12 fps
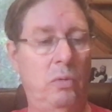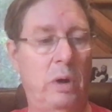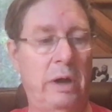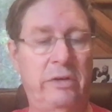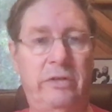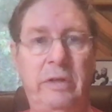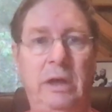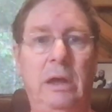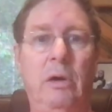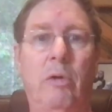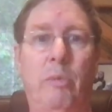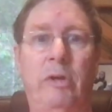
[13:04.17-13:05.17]
was the
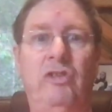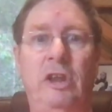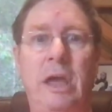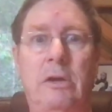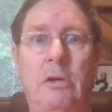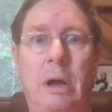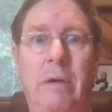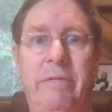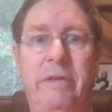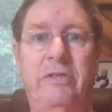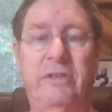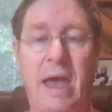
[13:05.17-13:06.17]
originator of
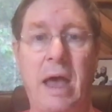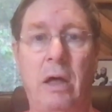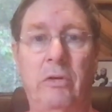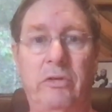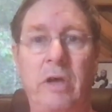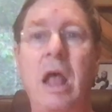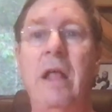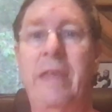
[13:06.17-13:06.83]
the cells